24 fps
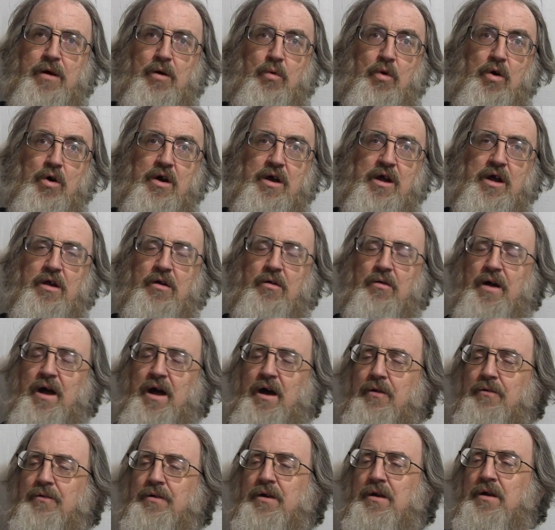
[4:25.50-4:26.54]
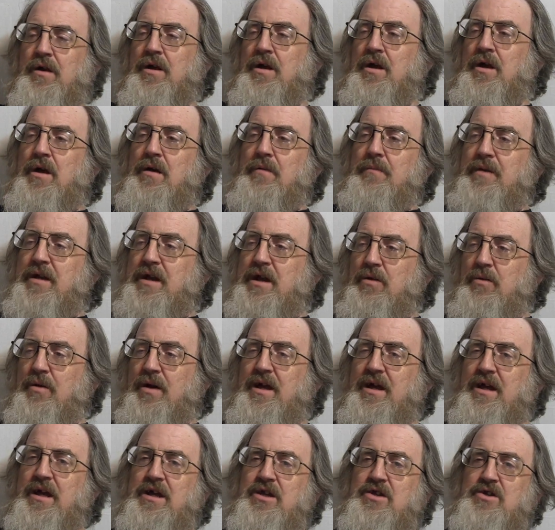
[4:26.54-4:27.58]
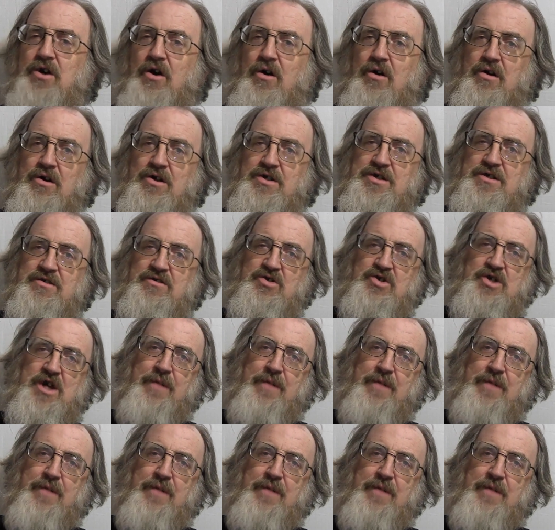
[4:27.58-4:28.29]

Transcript: by walking around. But anyway, he talks,